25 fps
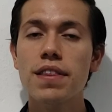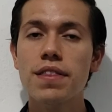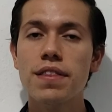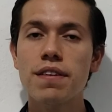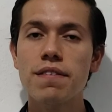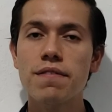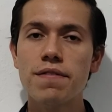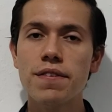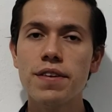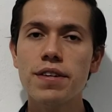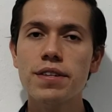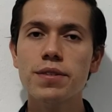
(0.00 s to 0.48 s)

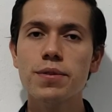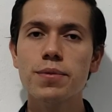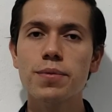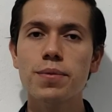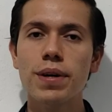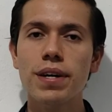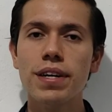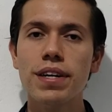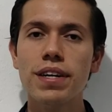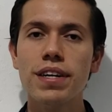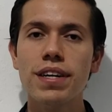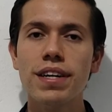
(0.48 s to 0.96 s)
The first
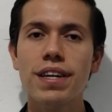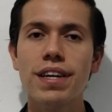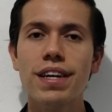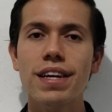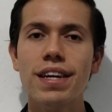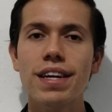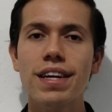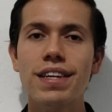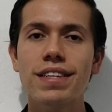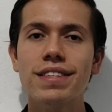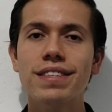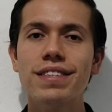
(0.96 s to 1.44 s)
one
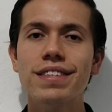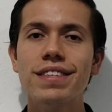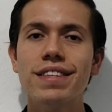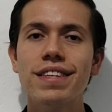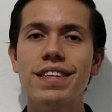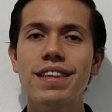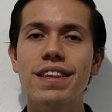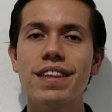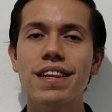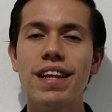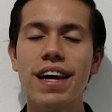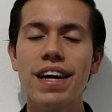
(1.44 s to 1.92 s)
is
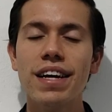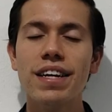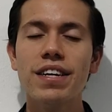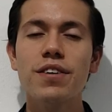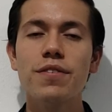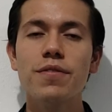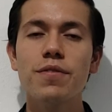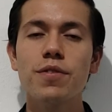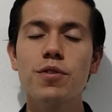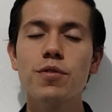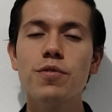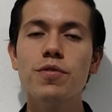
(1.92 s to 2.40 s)
the lack
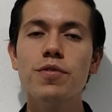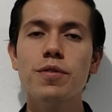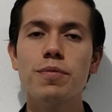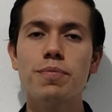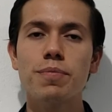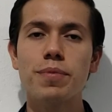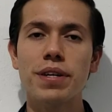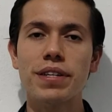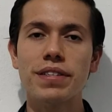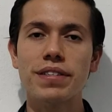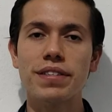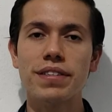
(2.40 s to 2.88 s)
of Luffa
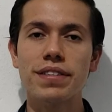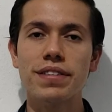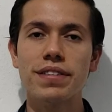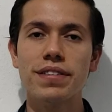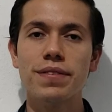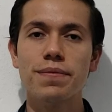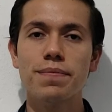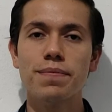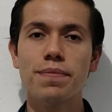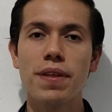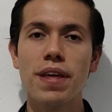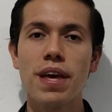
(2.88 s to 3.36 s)
presence,